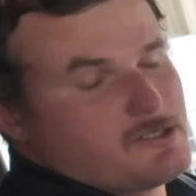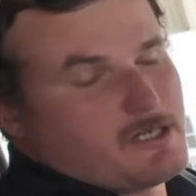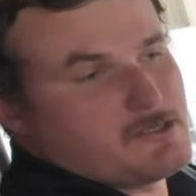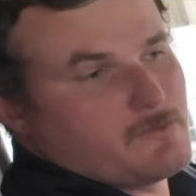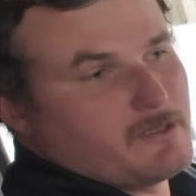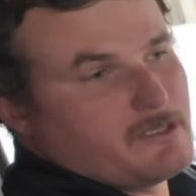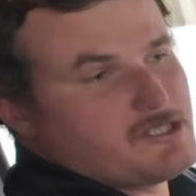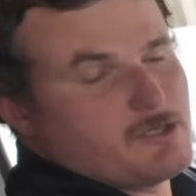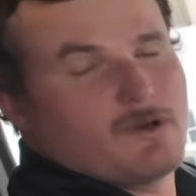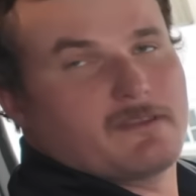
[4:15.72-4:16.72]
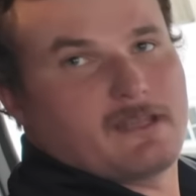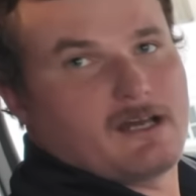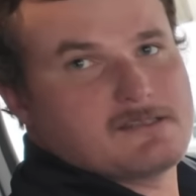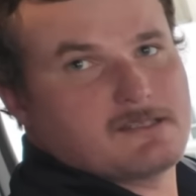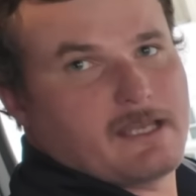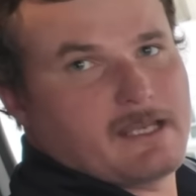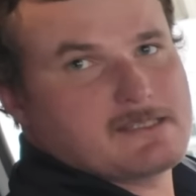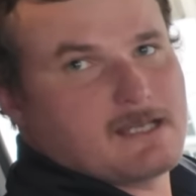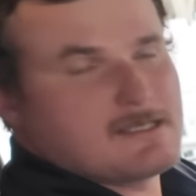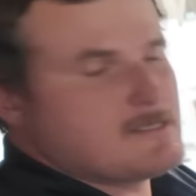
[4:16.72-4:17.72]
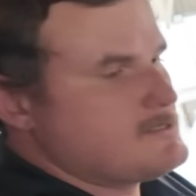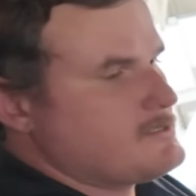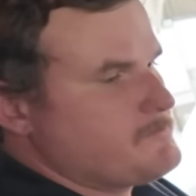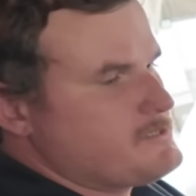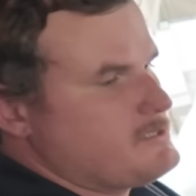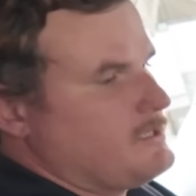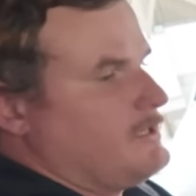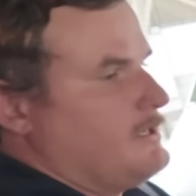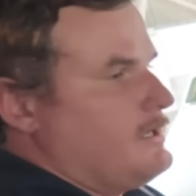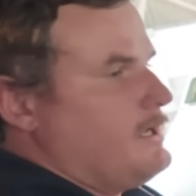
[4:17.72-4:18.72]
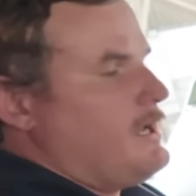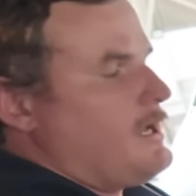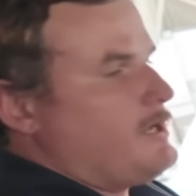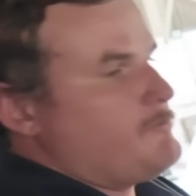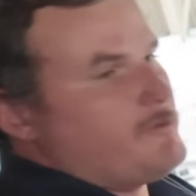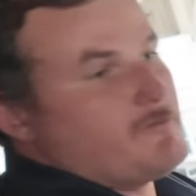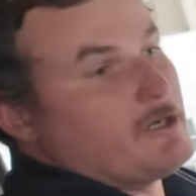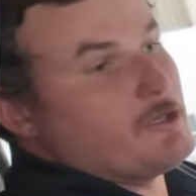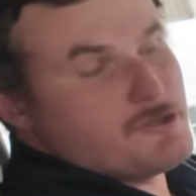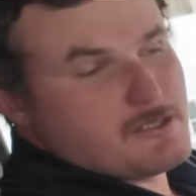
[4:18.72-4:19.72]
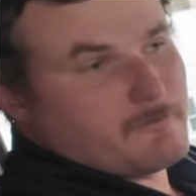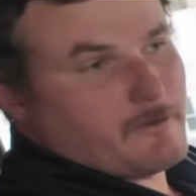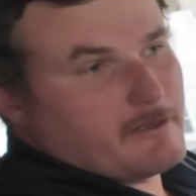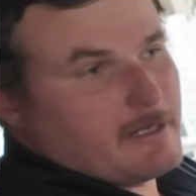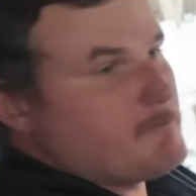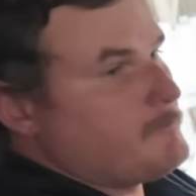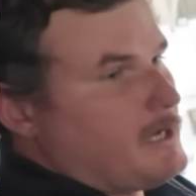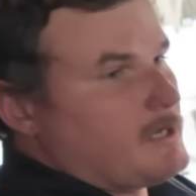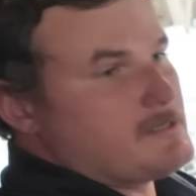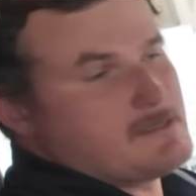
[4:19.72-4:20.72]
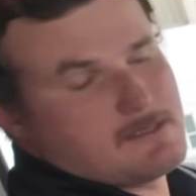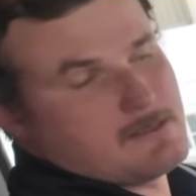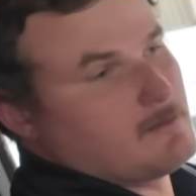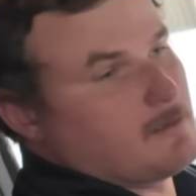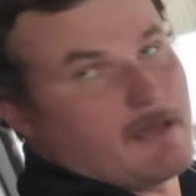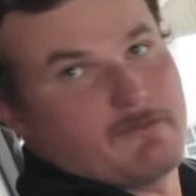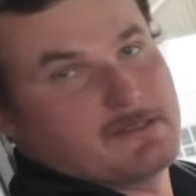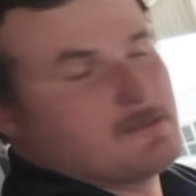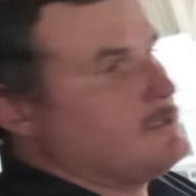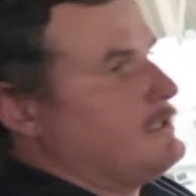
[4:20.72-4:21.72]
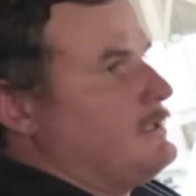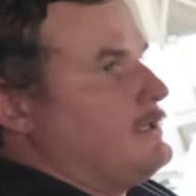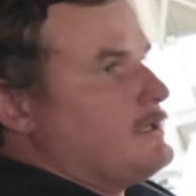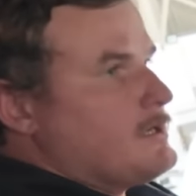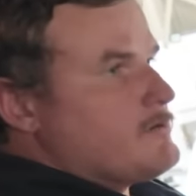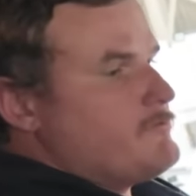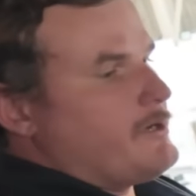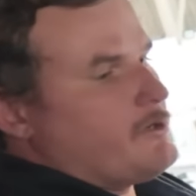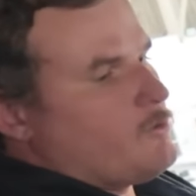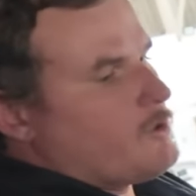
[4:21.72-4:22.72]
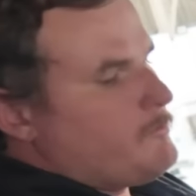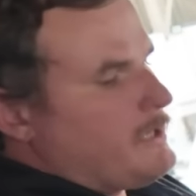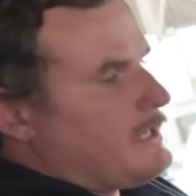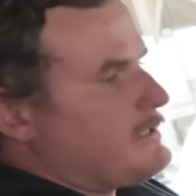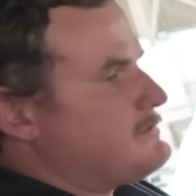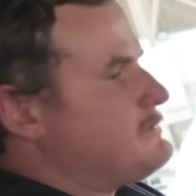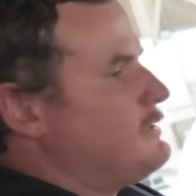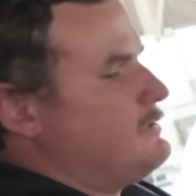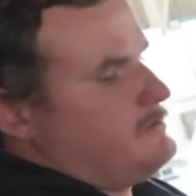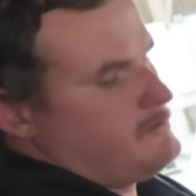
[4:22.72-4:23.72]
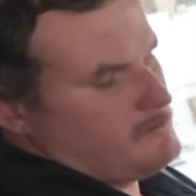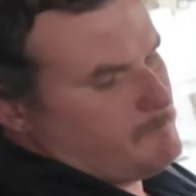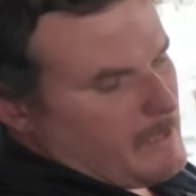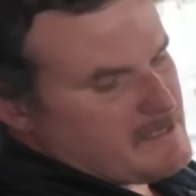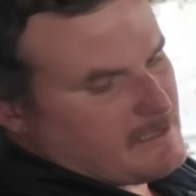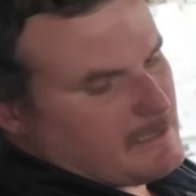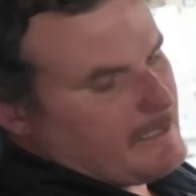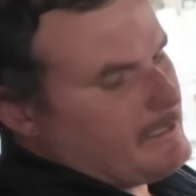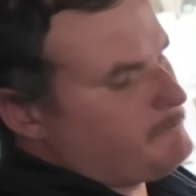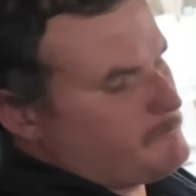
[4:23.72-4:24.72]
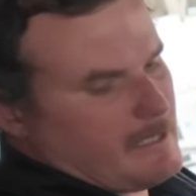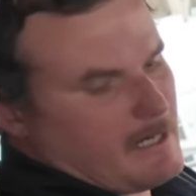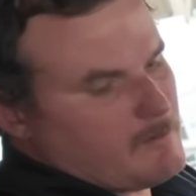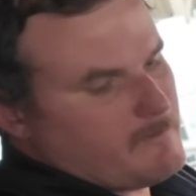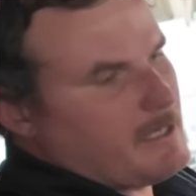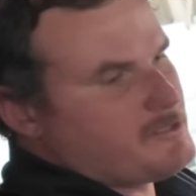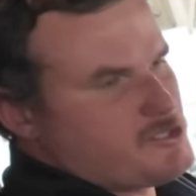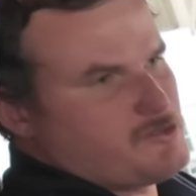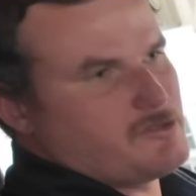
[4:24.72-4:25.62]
trustworthy G1000 NXI systems. Very user-friendly, pilots love it. Very good autopilot, basically caravan, just the